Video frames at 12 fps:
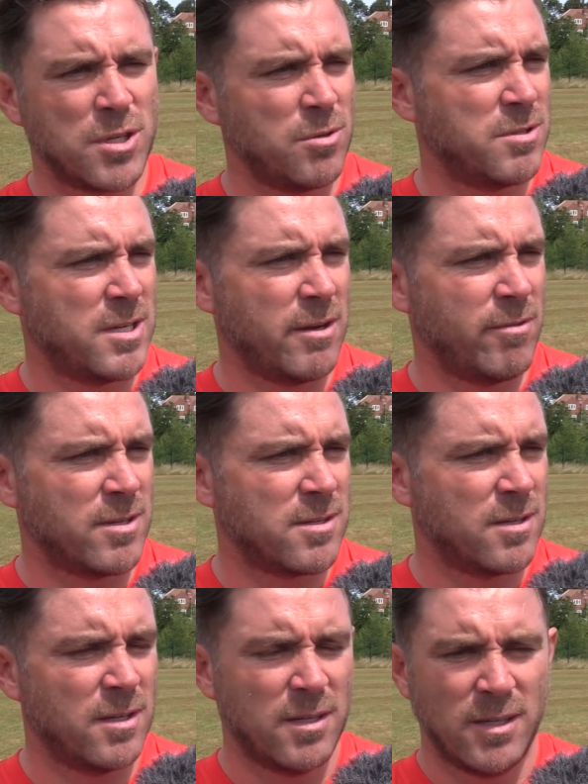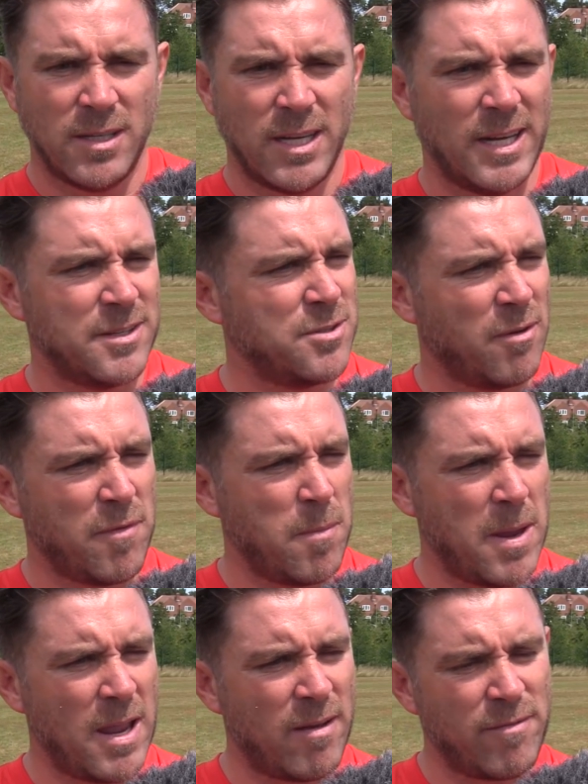too serious, it's not for
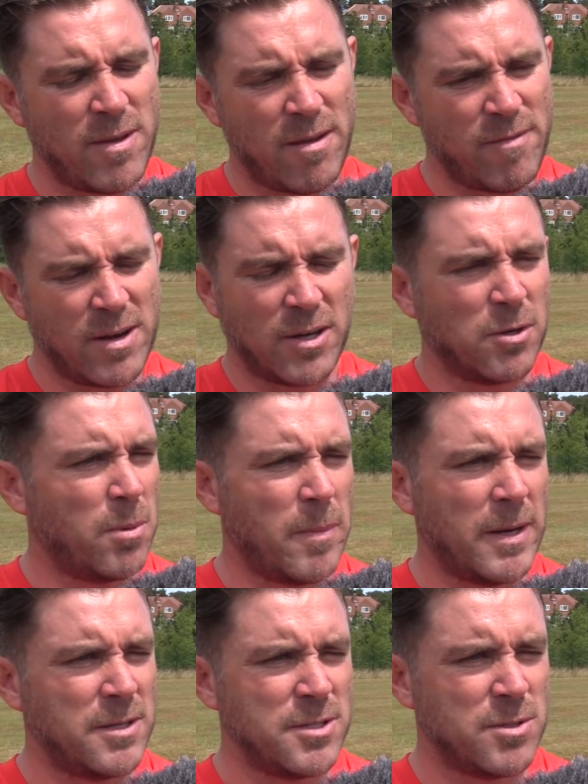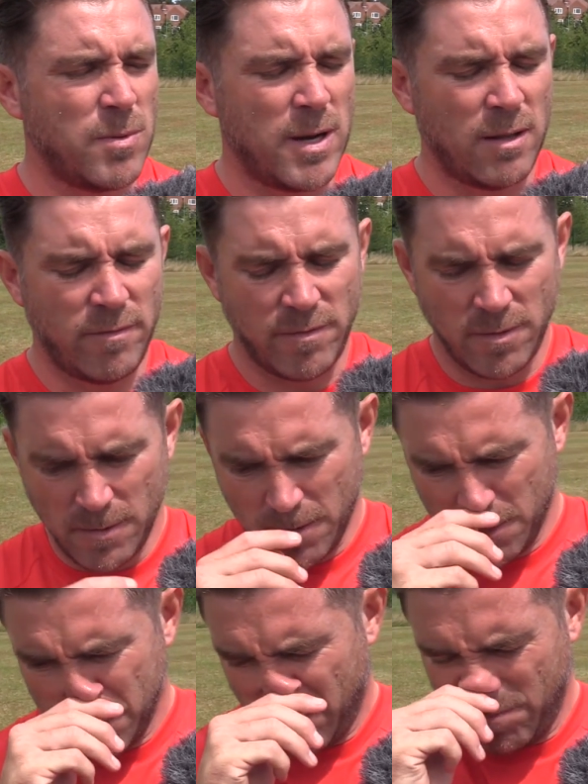me. I've I've had a couple of managers where they've
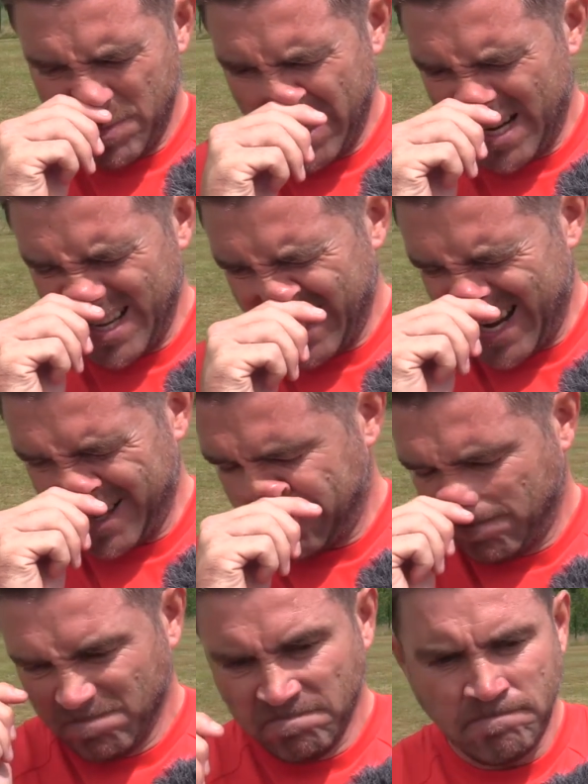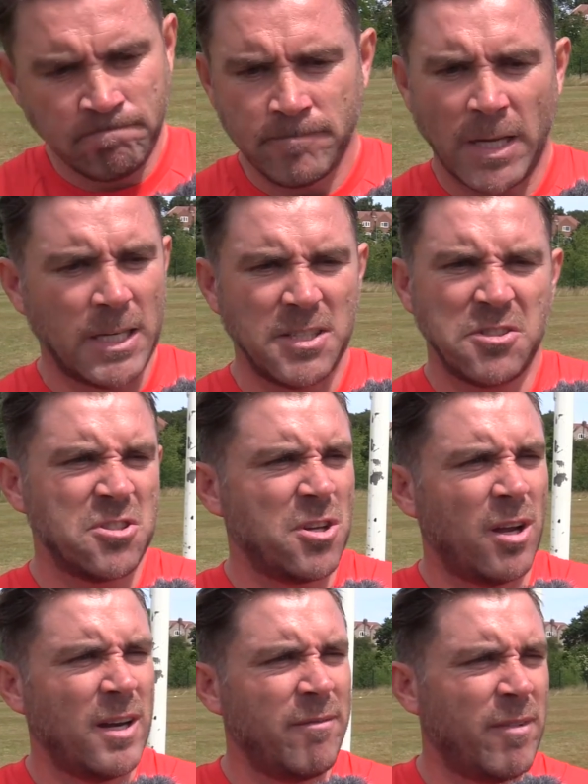sort of been like that, and, and it's just
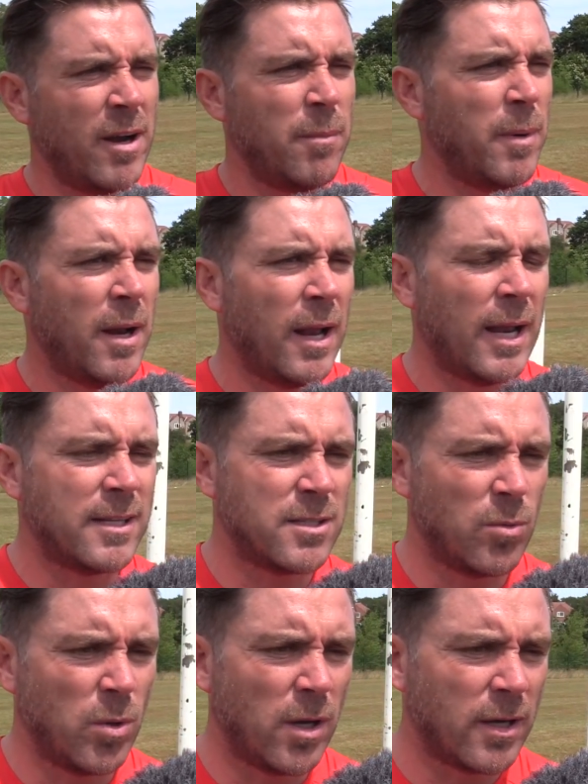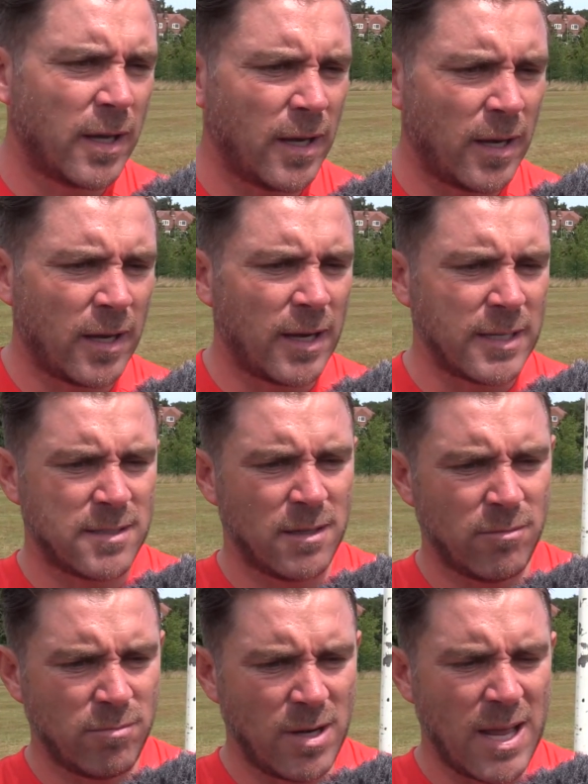not an environment I like to work in. I like
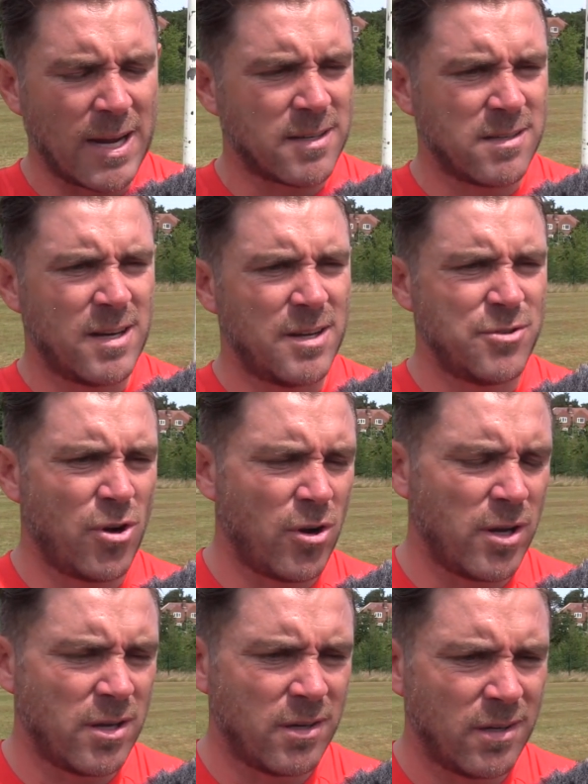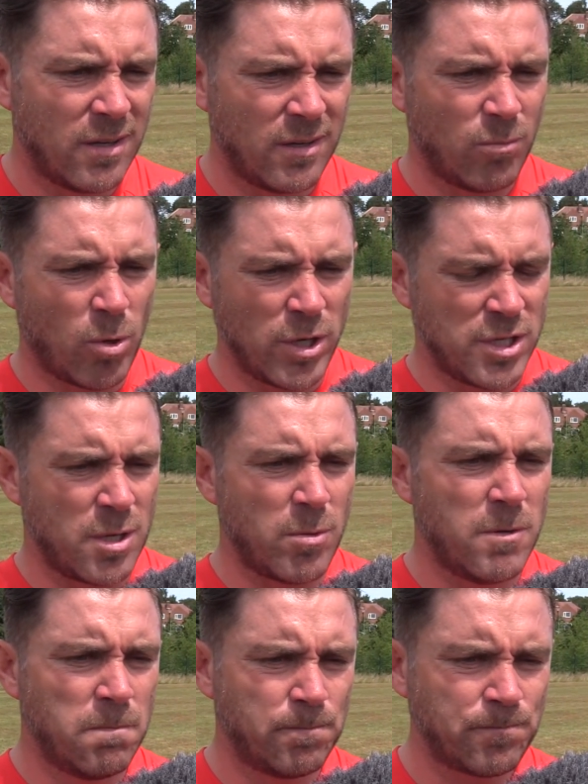to relax and enjoy what you're doing,